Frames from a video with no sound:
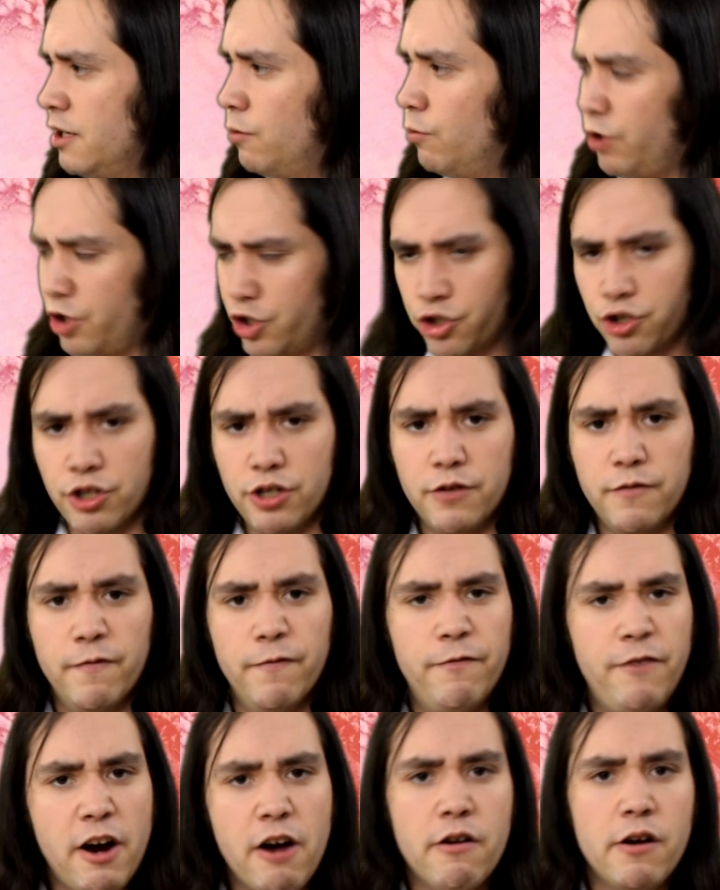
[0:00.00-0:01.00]
which could
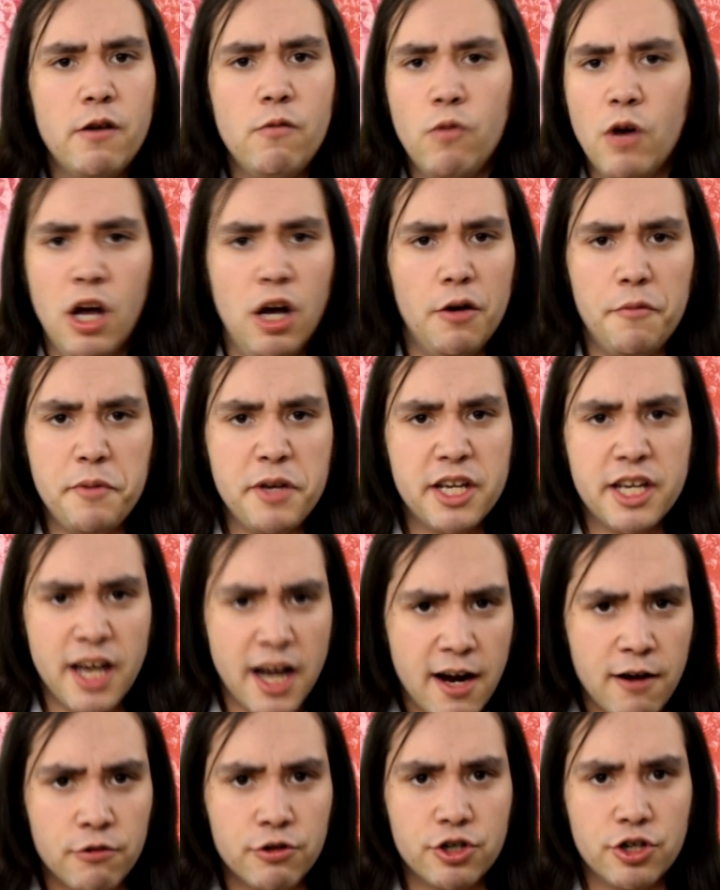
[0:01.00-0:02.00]
very well be
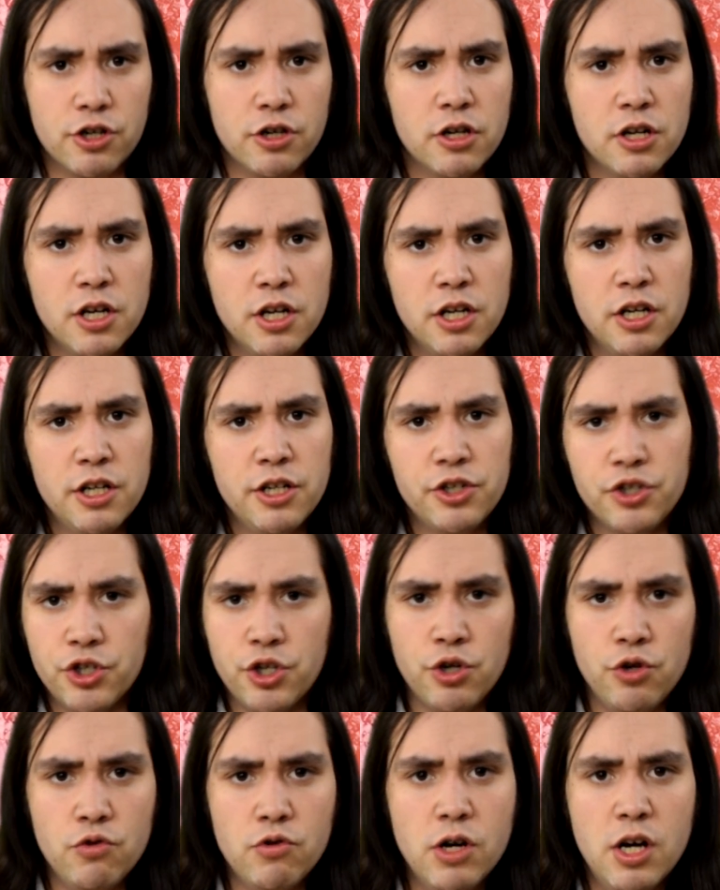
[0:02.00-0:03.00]
counter
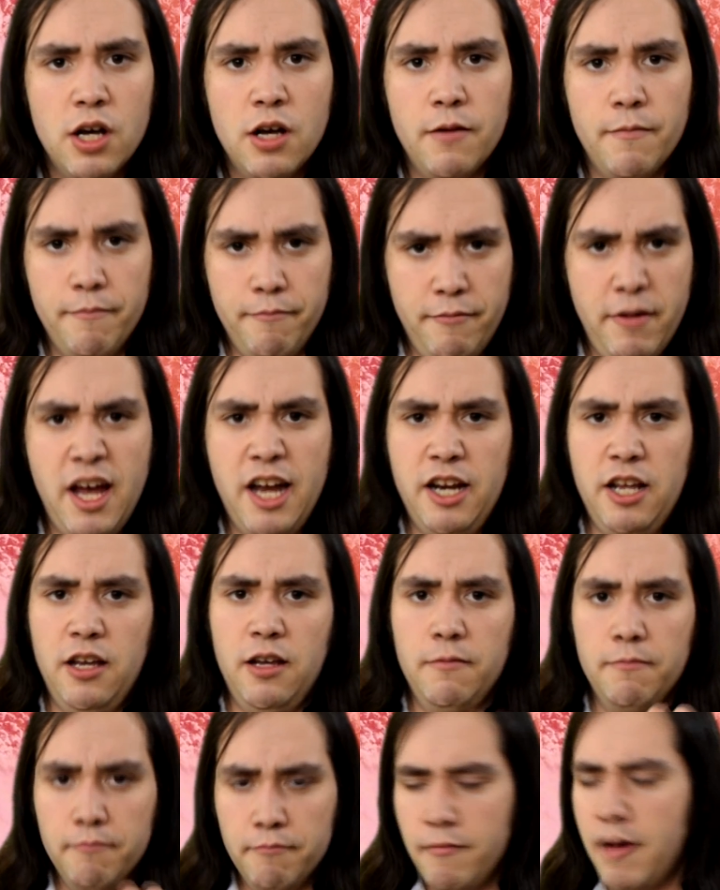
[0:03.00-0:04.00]
to many,
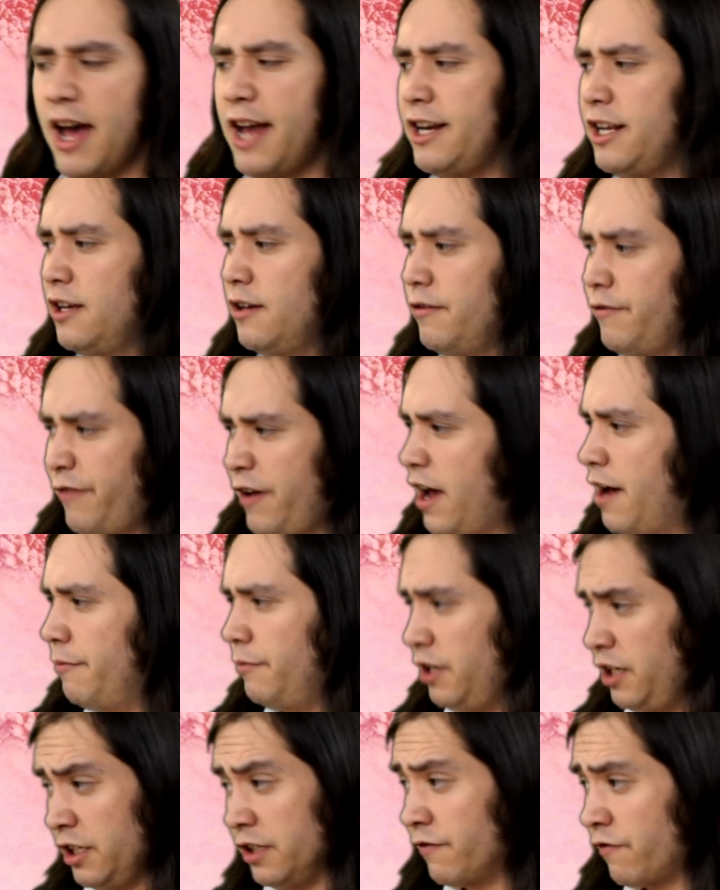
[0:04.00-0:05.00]
many
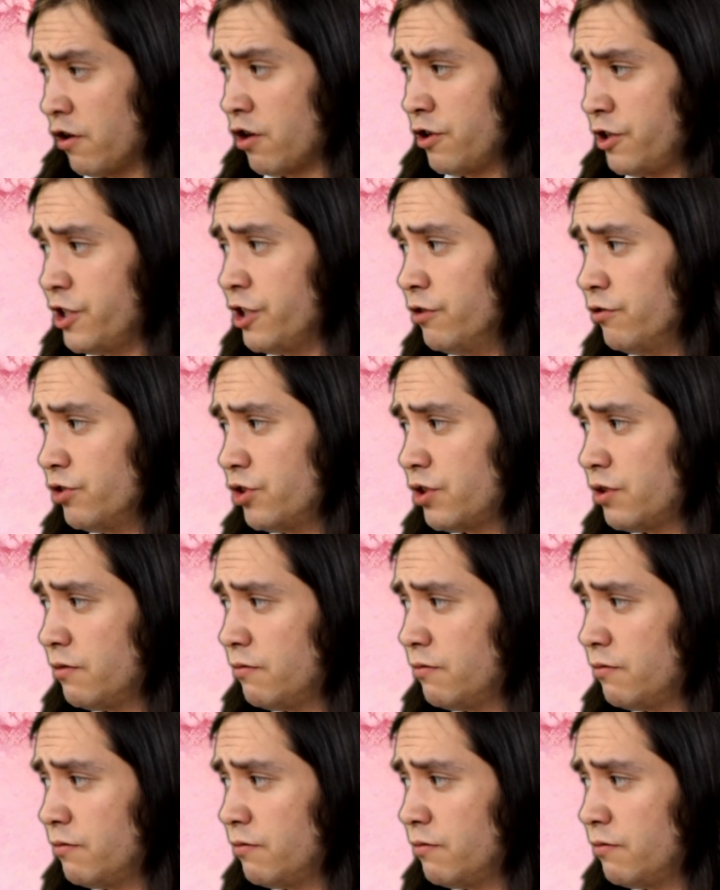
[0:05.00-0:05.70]
families' virtues.